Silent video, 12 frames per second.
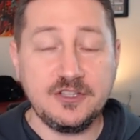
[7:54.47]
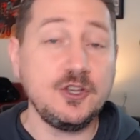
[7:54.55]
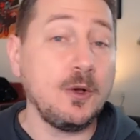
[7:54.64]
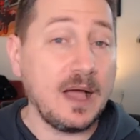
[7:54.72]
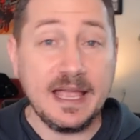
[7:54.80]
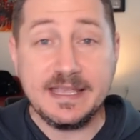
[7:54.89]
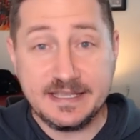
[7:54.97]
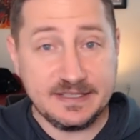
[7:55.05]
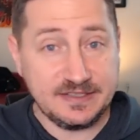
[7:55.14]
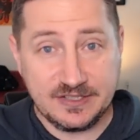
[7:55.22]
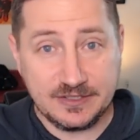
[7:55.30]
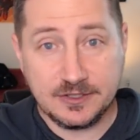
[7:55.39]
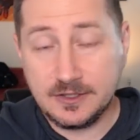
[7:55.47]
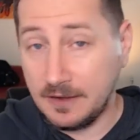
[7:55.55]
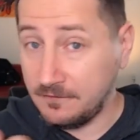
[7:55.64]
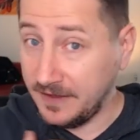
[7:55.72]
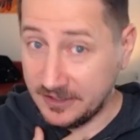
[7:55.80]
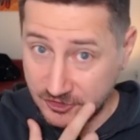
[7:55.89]
You know, I consider
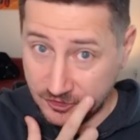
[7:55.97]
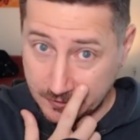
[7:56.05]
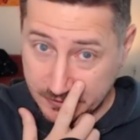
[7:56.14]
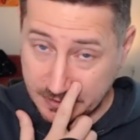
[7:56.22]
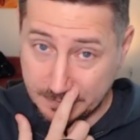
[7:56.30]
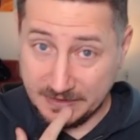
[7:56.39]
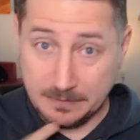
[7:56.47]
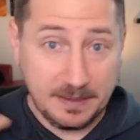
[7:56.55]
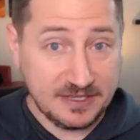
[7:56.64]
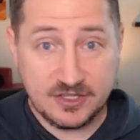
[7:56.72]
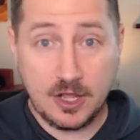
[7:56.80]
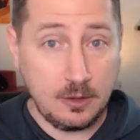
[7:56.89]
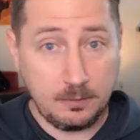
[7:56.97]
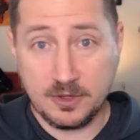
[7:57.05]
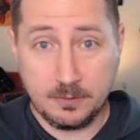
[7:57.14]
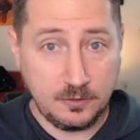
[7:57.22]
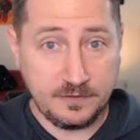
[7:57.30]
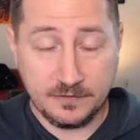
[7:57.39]
Avengers to be the best comic
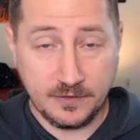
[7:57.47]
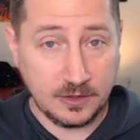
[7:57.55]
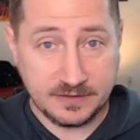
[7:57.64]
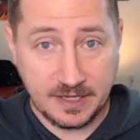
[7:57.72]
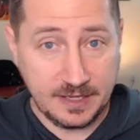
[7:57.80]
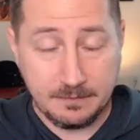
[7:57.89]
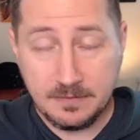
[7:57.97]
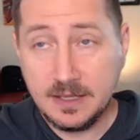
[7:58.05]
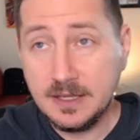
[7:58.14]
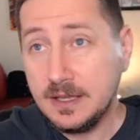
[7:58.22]
book movie of all time.